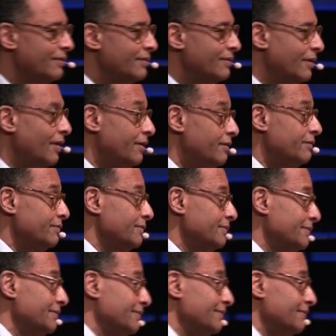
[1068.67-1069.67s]
Got it?
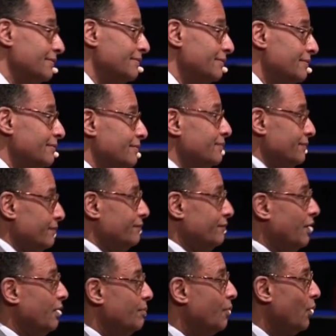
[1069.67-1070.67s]

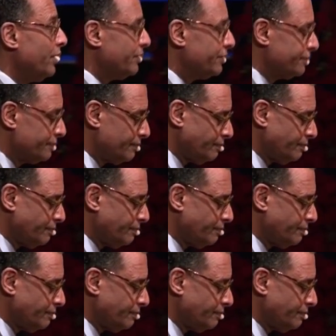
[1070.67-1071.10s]
Very important.